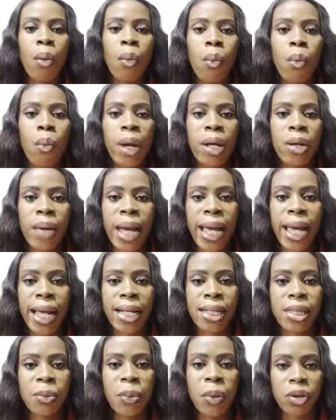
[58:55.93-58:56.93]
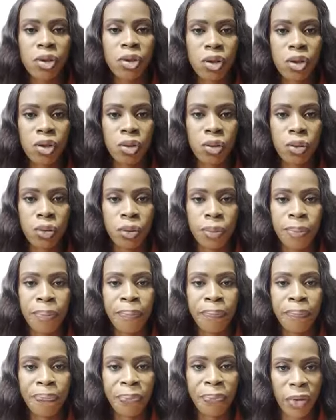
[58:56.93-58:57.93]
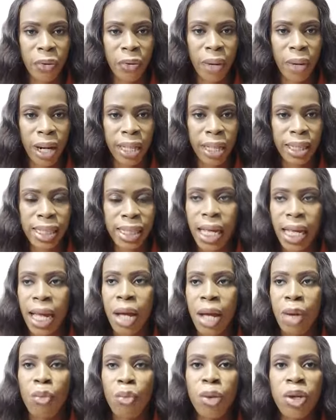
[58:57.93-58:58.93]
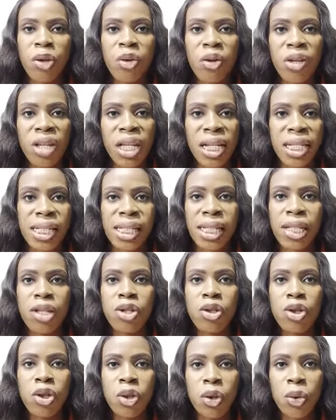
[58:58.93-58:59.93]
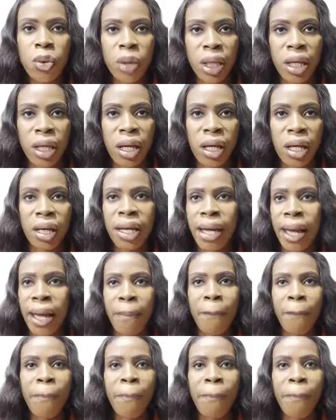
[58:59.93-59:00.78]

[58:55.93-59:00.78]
where do I export to? Right? We know that in UK,